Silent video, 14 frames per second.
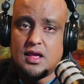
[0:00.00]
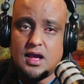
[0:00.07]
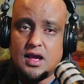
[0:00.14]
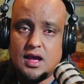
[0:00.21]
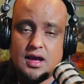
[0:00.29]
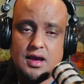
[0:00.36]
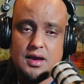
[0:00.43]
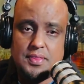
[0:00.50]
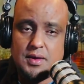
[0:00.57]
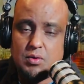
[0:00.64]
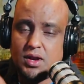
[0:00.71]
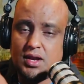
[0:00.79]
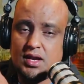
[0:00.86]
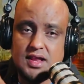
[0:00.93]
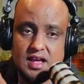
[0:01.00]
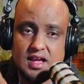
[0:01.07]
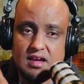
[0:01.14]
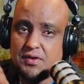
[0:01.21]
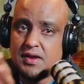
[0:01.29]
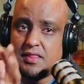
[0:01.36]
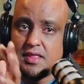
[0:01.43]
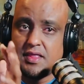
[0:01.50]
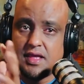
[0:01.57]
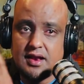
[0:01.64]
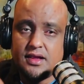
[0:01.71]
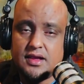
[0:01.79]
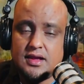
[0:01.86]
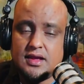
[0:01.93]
that were leading Africa then,